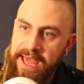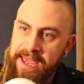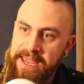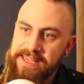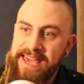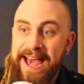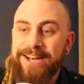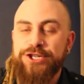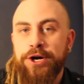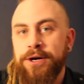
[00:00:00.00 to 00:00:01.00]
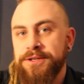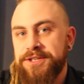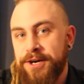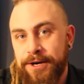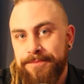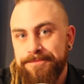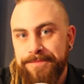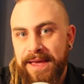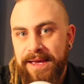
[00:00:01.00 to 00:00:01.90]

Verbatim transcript: a catch all term.